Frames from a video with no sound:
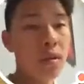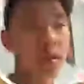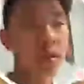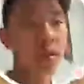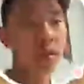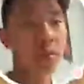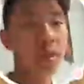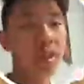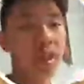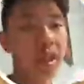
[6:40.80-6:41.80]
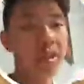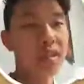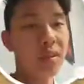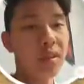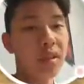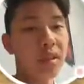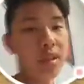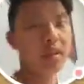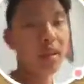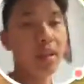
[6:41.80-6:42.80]
So I'm pretty sure I can still one-turn
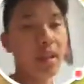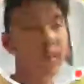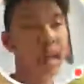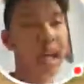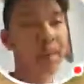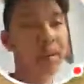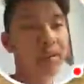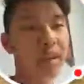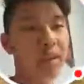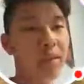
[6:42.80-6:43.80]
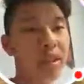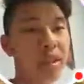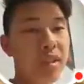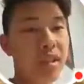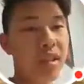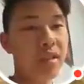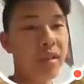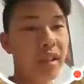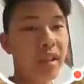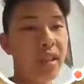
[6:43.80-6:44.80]
the hammer frame, which is the only
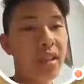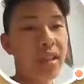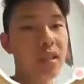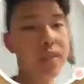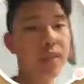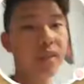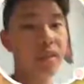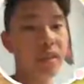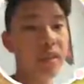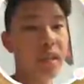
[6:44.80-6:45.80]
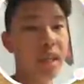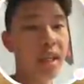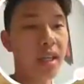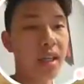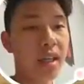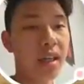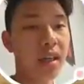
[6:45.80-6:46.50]
difficult guy here.